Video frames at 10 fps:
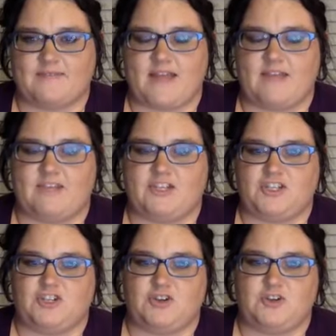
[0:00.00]
and let you
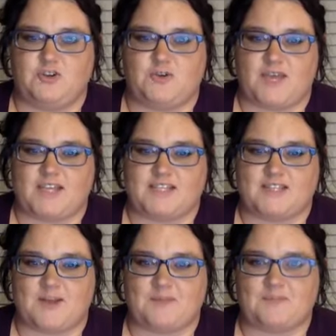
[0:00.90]
know who has
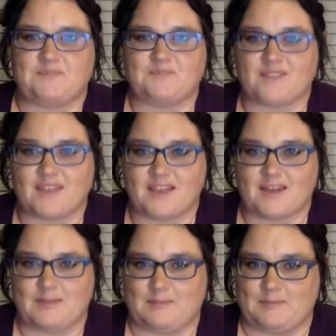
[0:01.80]
um,
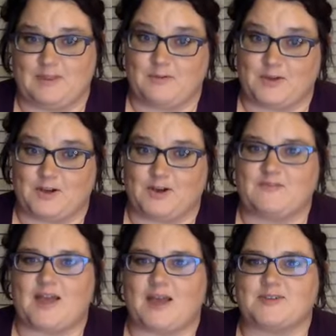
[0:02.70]
been the winner
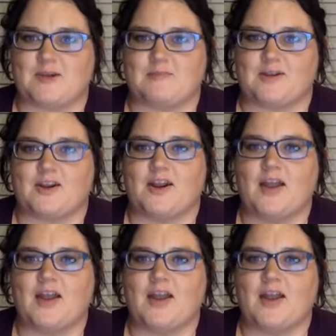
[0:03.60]
of that Tumblr.